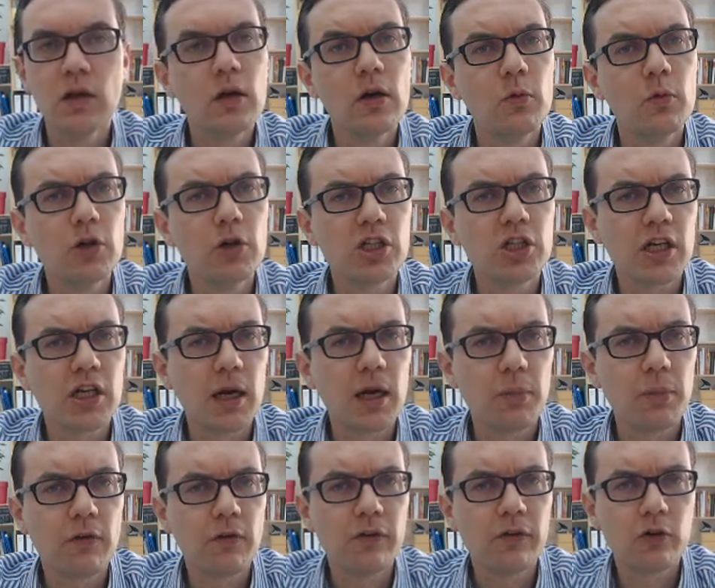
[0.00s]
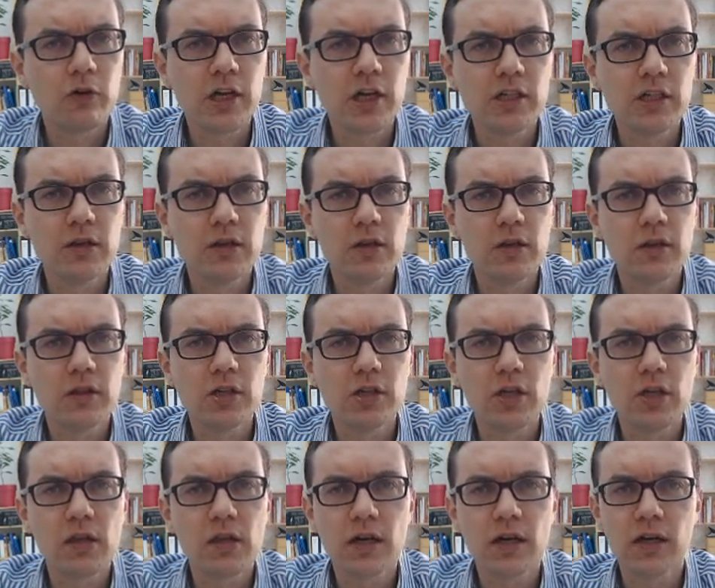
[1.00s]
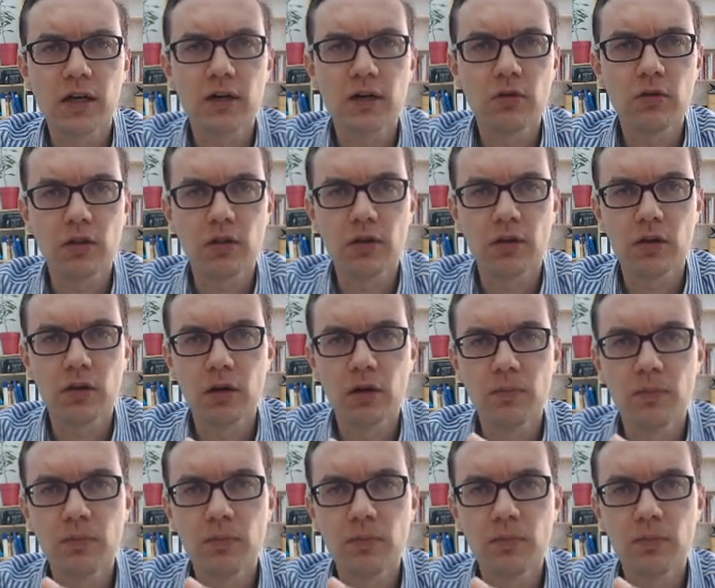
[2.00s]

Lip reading: Which type of location decisions are out there?